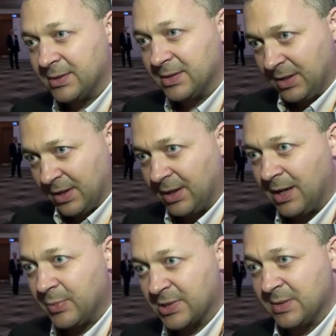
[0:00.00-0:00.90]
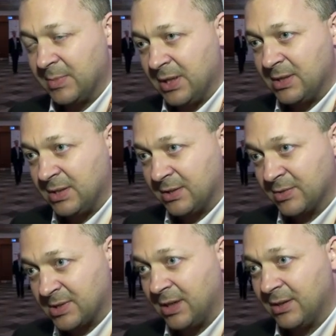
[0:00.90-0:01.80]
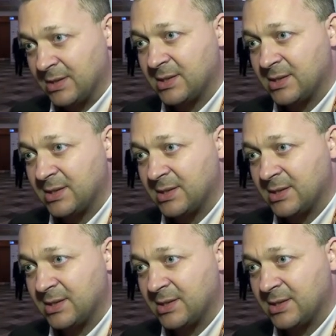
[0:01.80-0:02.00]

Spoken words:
the airline possibility to sell this